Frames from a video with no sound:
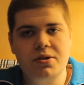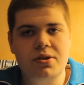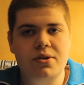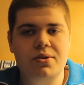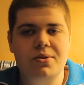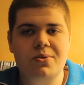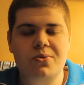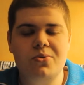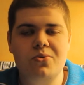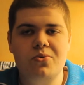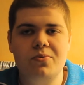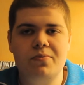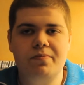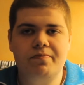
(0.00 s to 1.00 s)

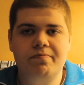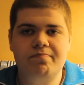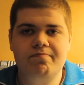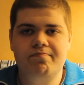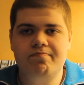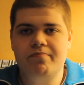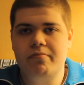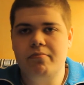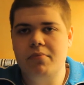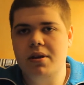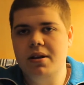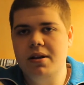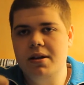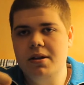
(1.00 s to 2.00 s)
to
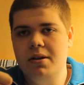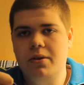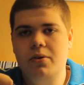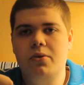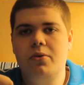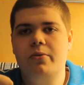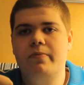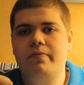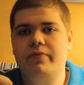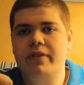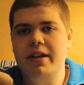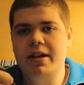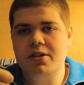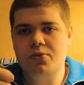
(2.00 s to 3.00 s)
meeting you
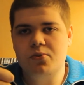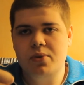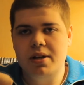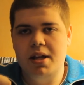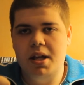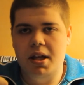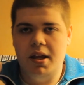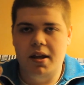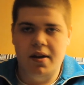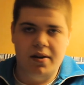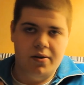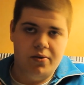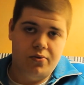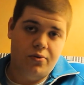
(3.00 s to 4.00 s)
next
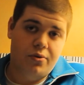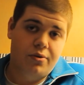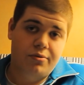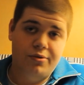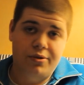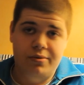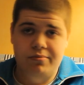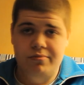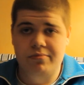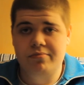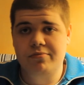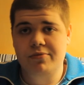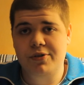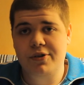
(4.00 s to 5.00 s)
week, or
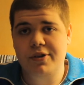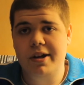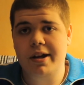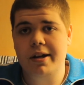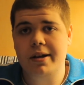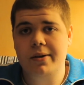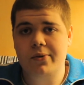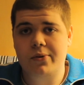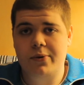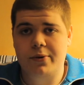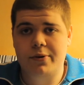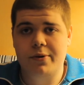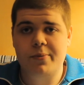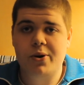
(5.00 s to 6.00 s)
today,
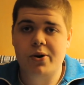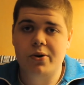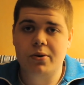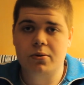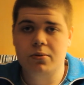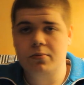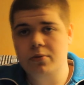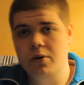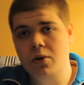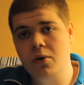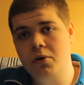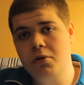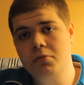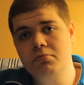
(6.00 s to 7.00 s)
or tomorrow,
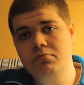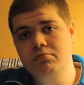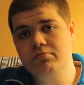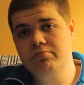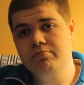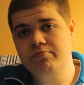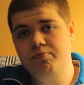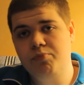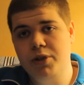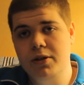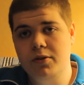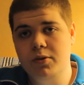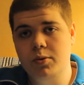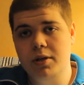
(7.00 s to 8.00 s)
or
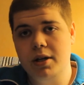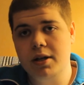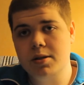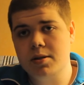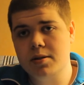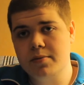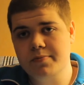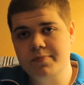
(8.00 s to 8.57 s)
in two days.